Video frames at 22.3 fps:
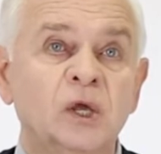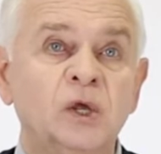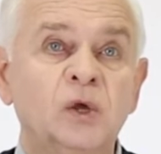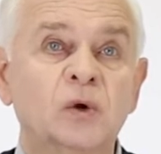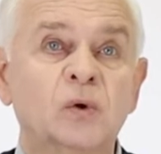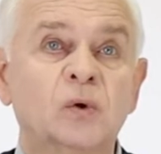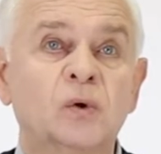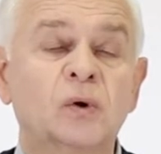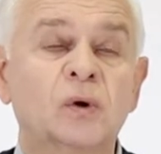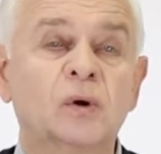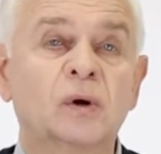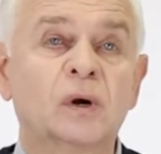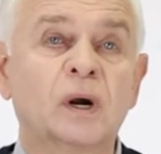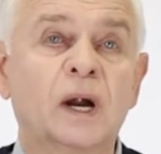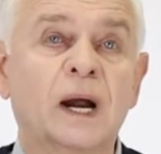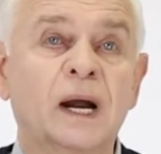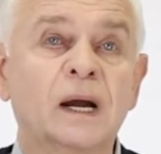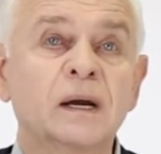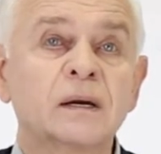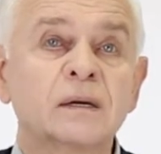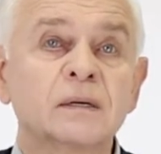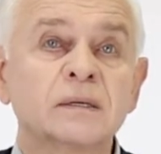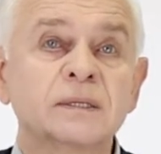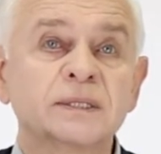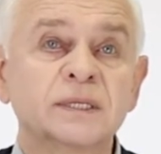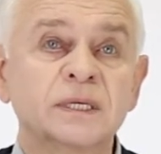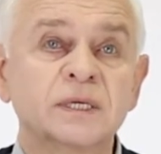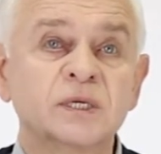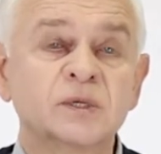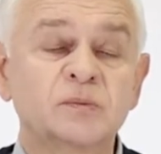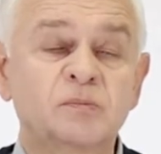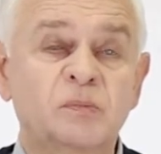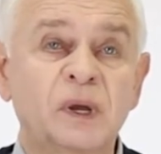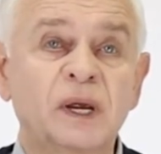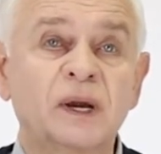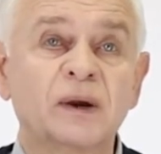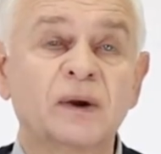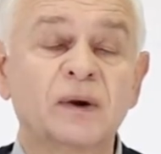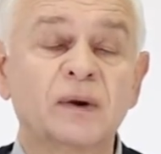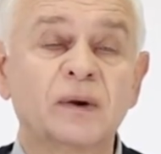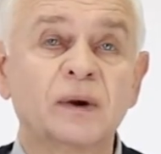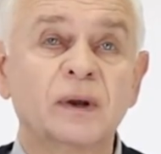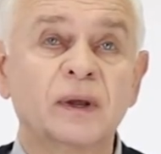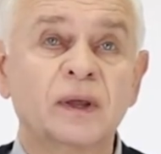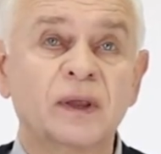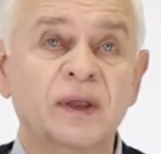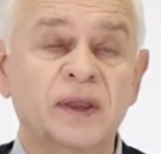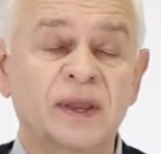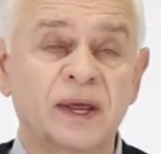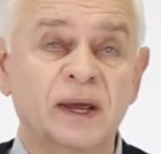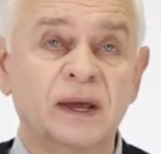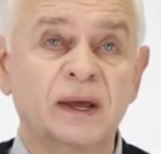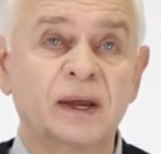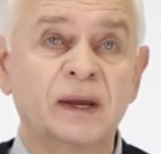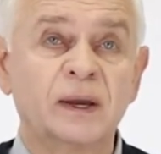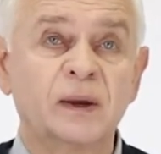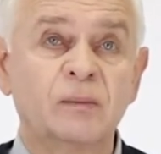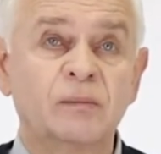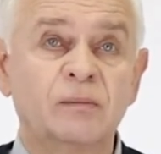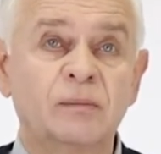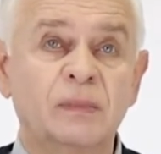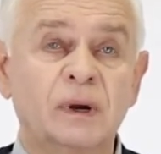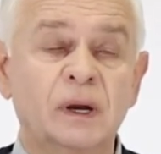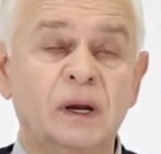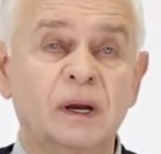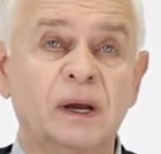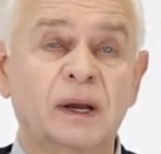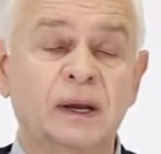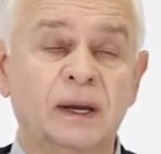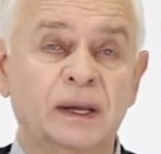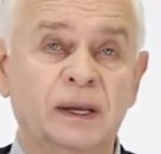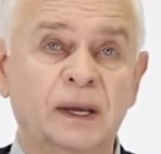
Your house is bigger than mine.